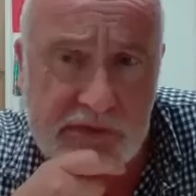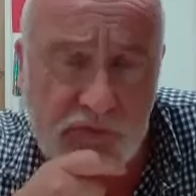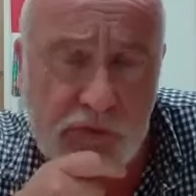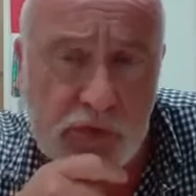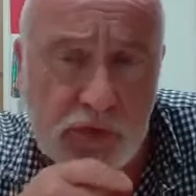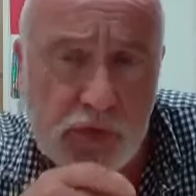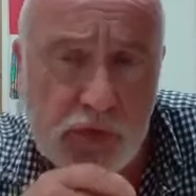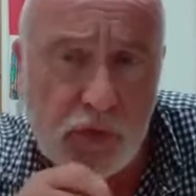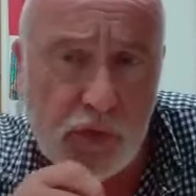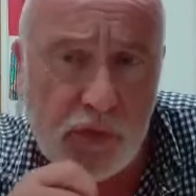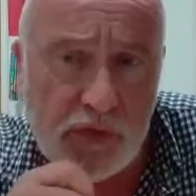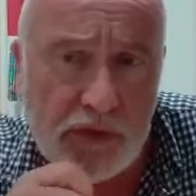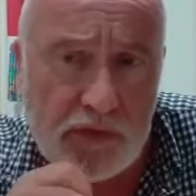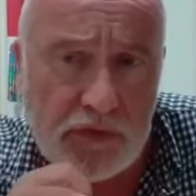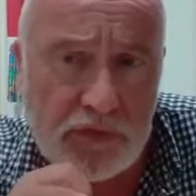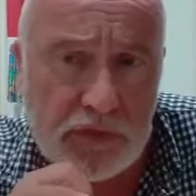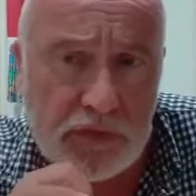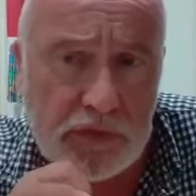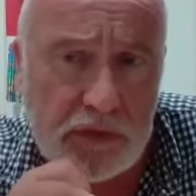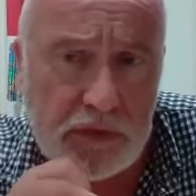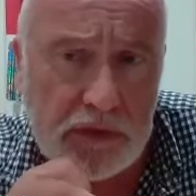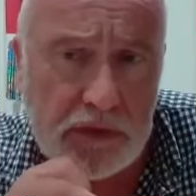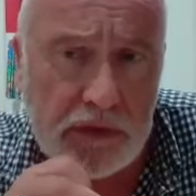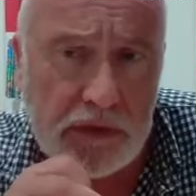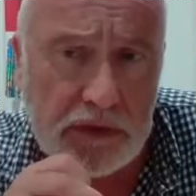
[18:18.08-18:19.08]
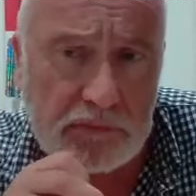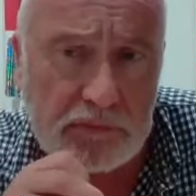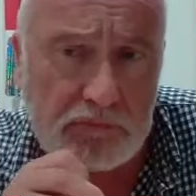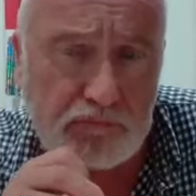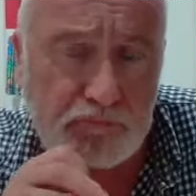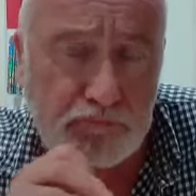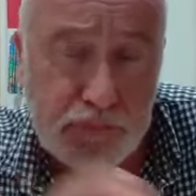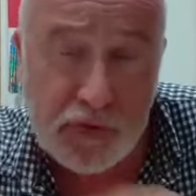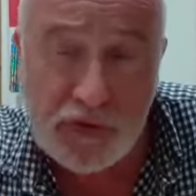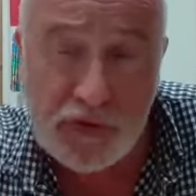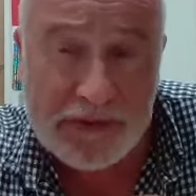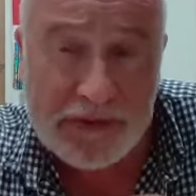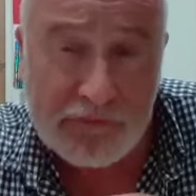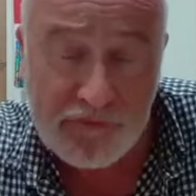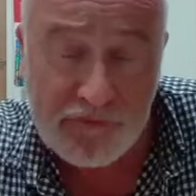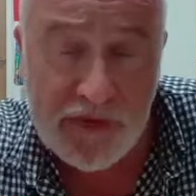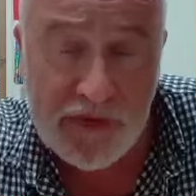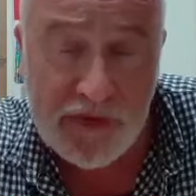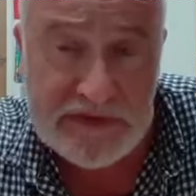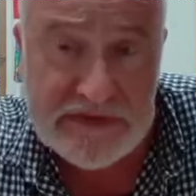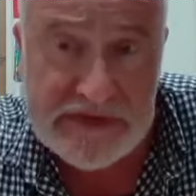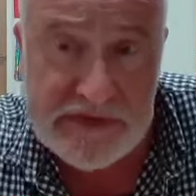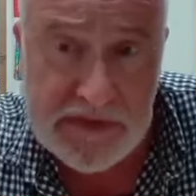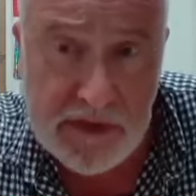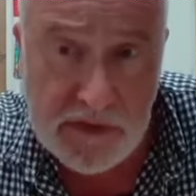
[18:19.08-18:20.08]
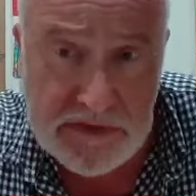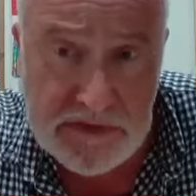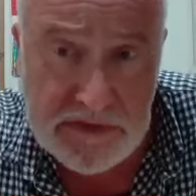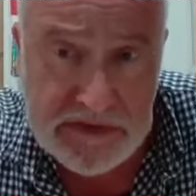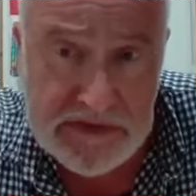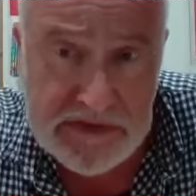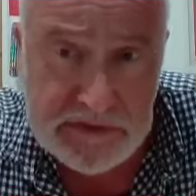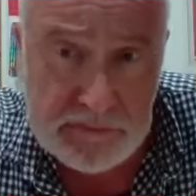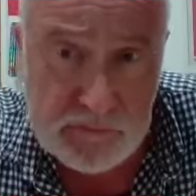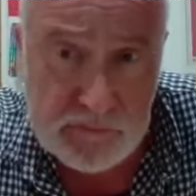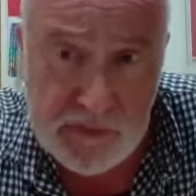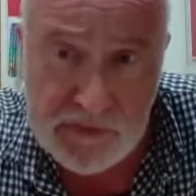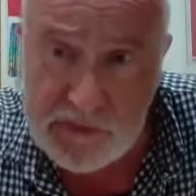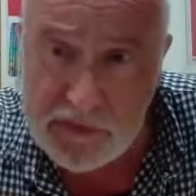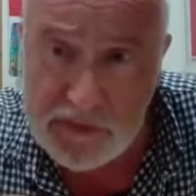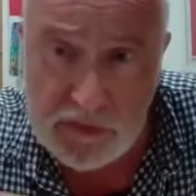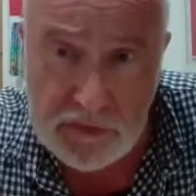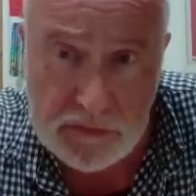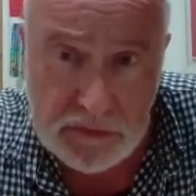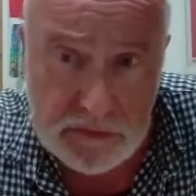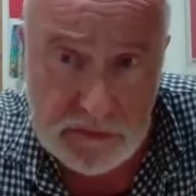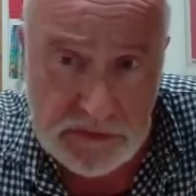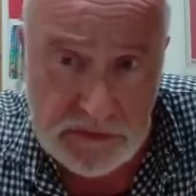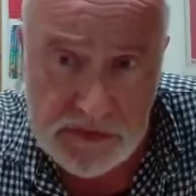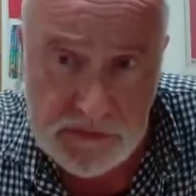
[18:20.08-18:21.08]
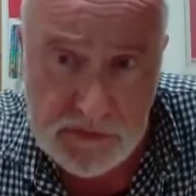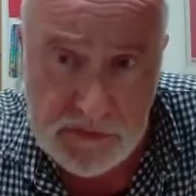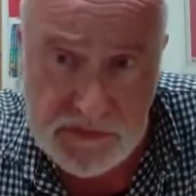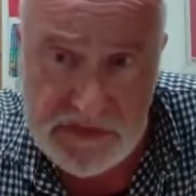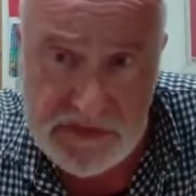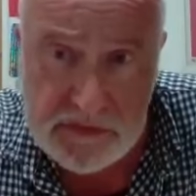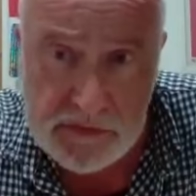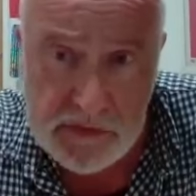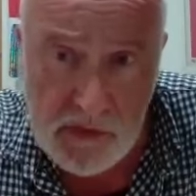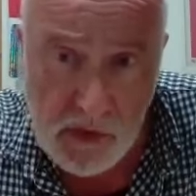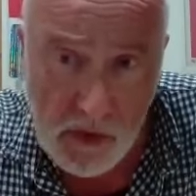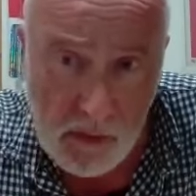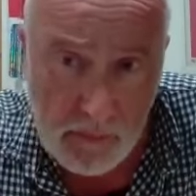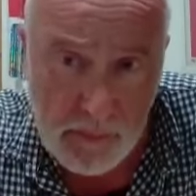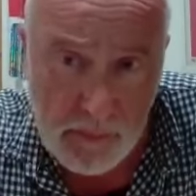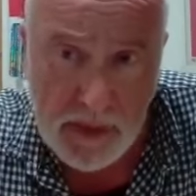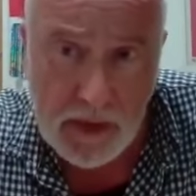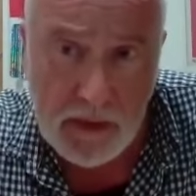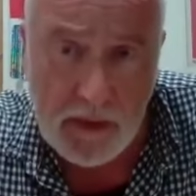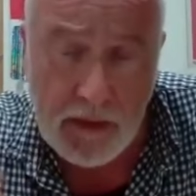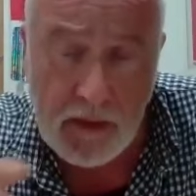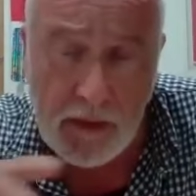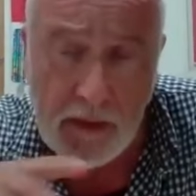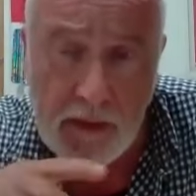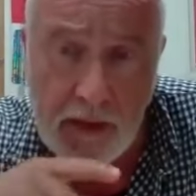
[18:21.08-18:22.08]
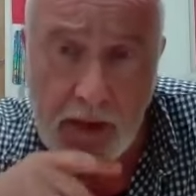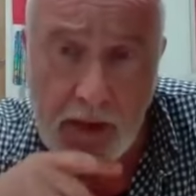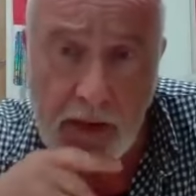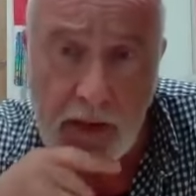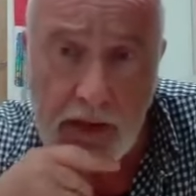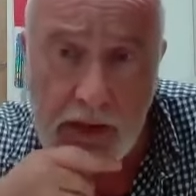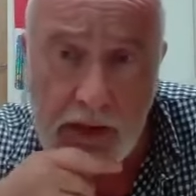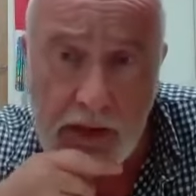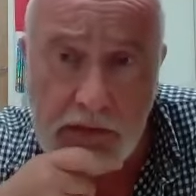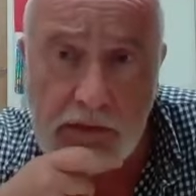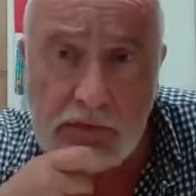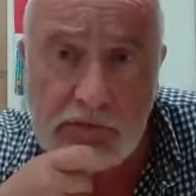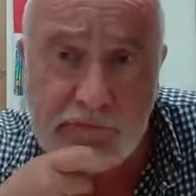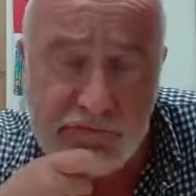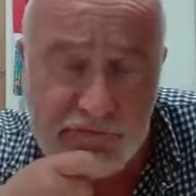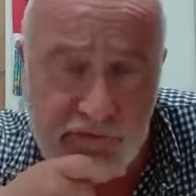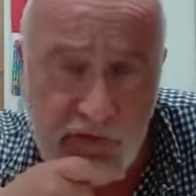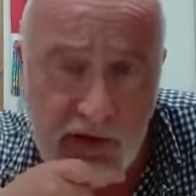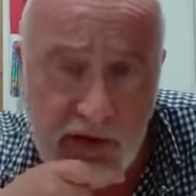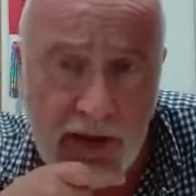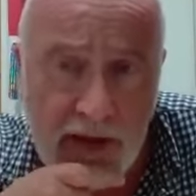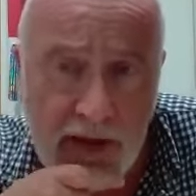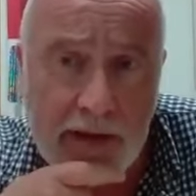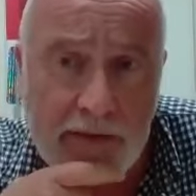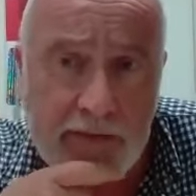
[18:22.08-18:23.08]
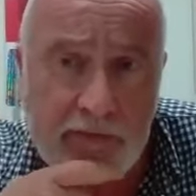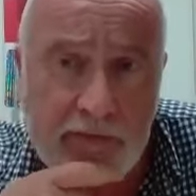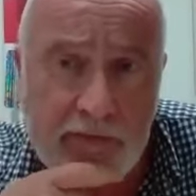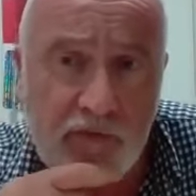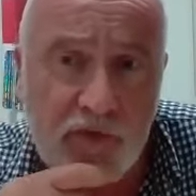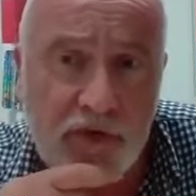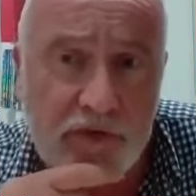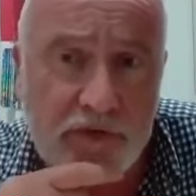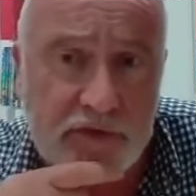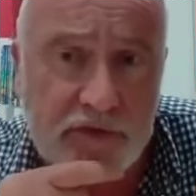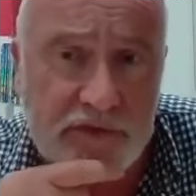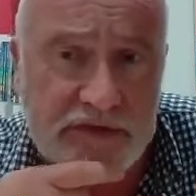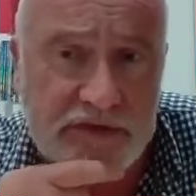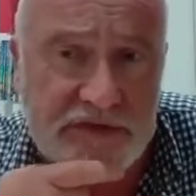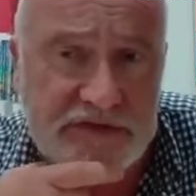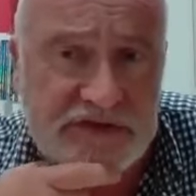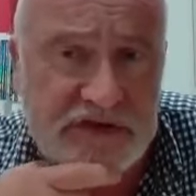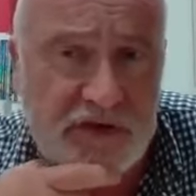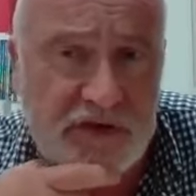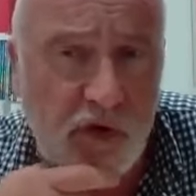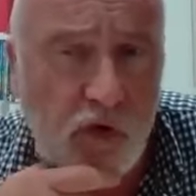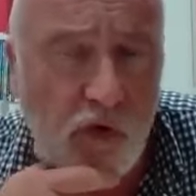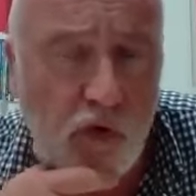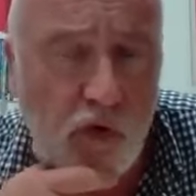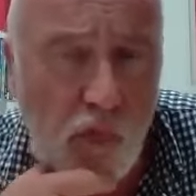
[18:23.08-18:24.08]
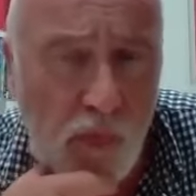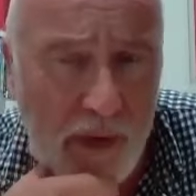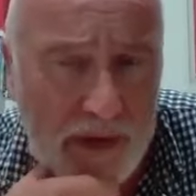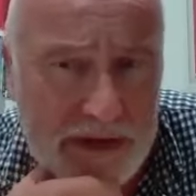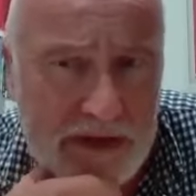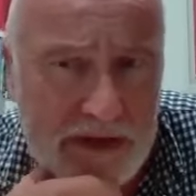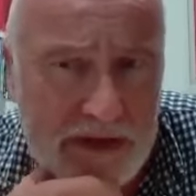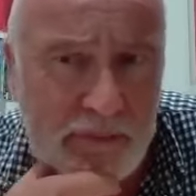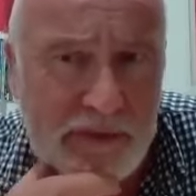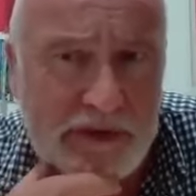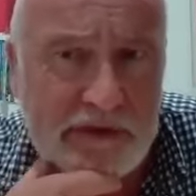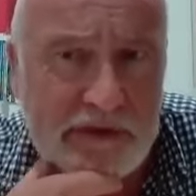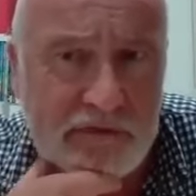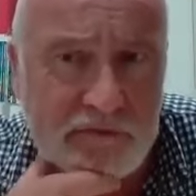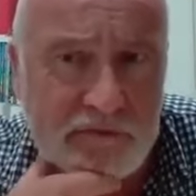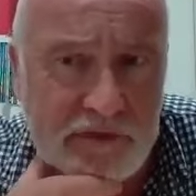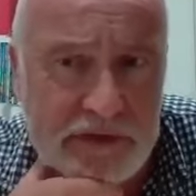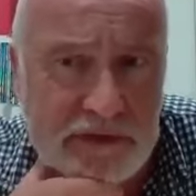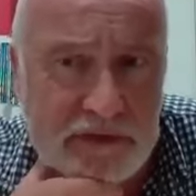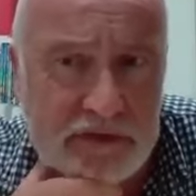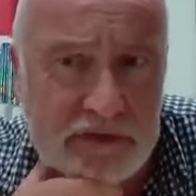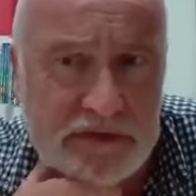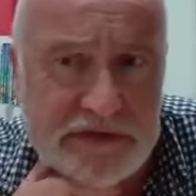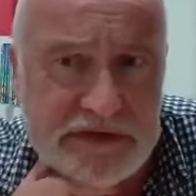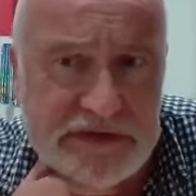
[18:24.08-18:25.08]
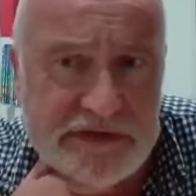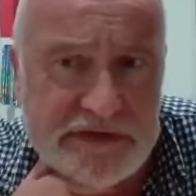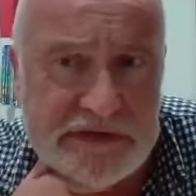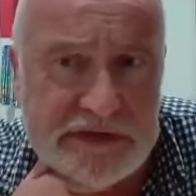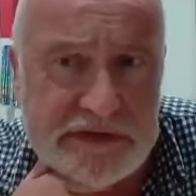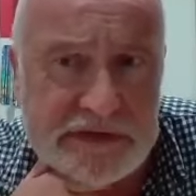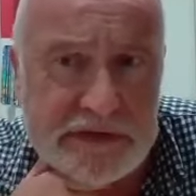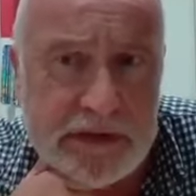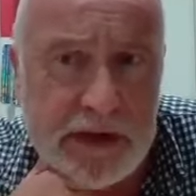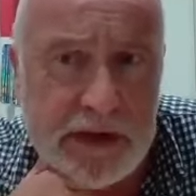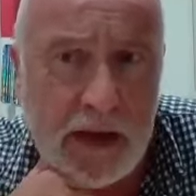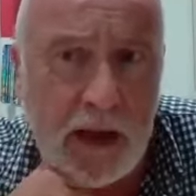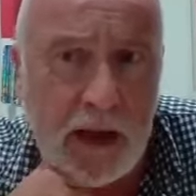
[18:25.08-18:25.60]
if you go and put in Francis Hutcheson with your chosen topic, you'll find that there's quite a bit of interest.